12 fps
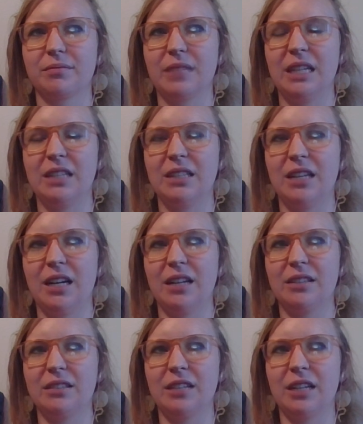and not
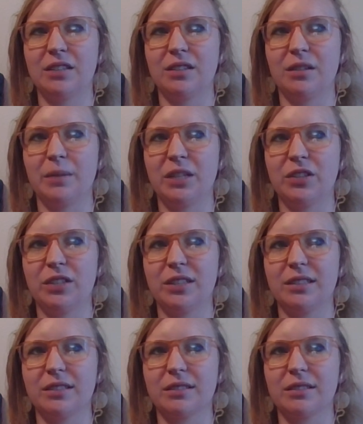not so much
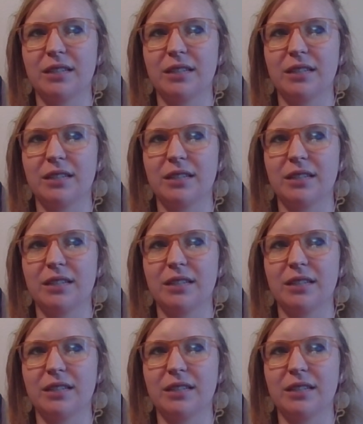as